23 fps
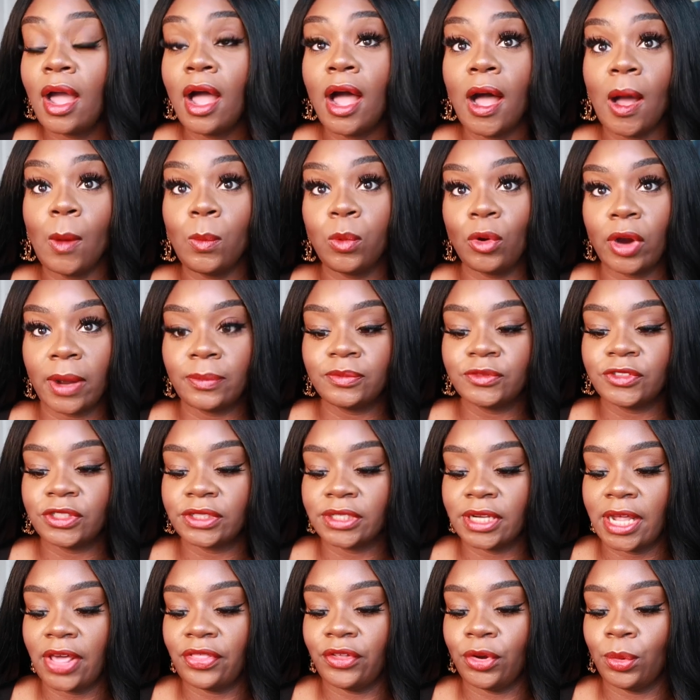upcrafted
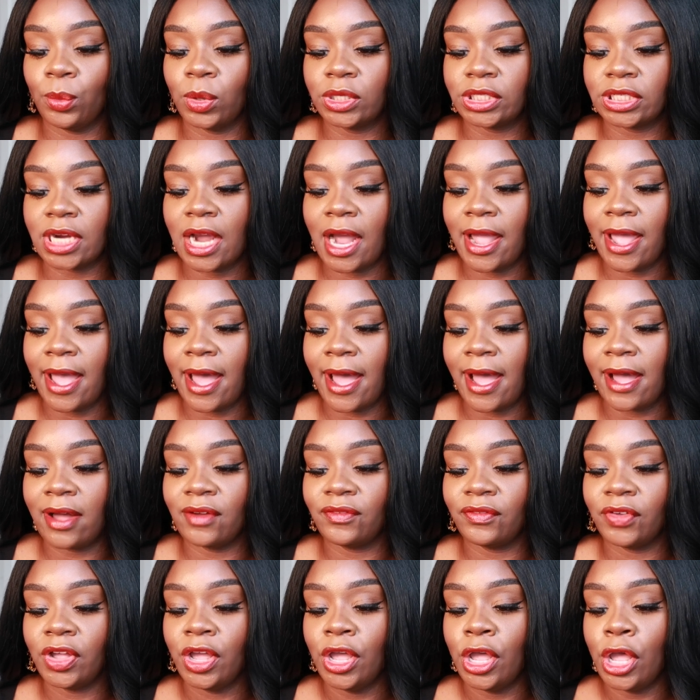leather which i have